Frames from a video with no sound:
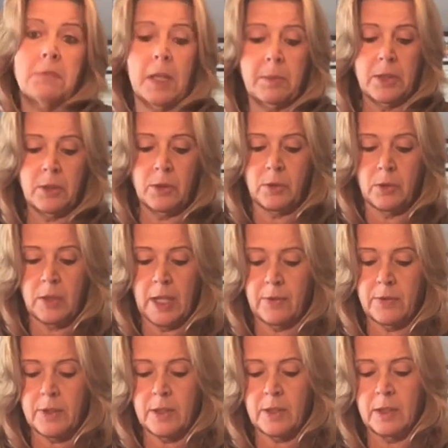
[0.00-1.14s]
I mean, you don't have
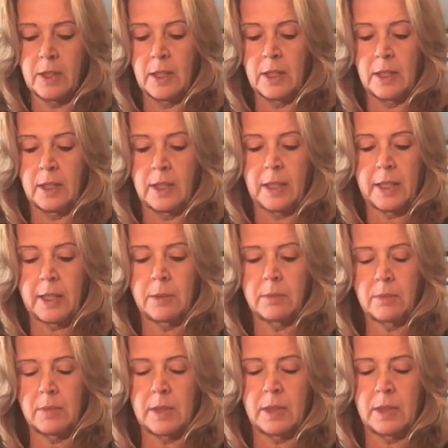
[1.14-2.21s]
to, it can,